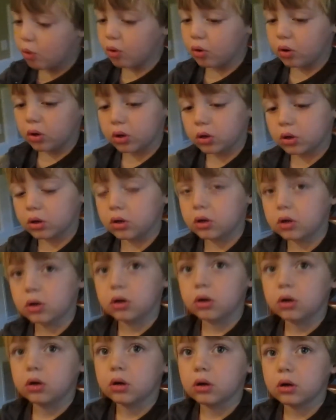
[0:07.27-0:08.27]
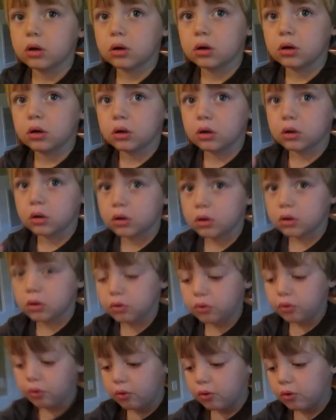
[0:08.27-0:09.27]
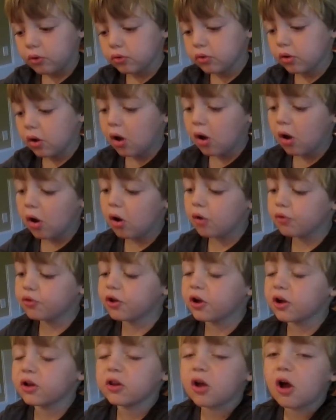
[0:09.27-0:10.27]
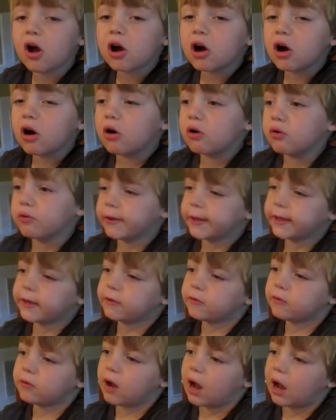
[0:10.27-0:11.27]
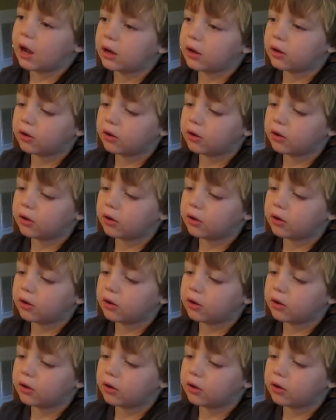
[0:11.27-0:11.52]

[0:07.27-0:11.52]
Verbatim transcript: they're whole wheat crackers. Um, no, they're not whole wheat crackers.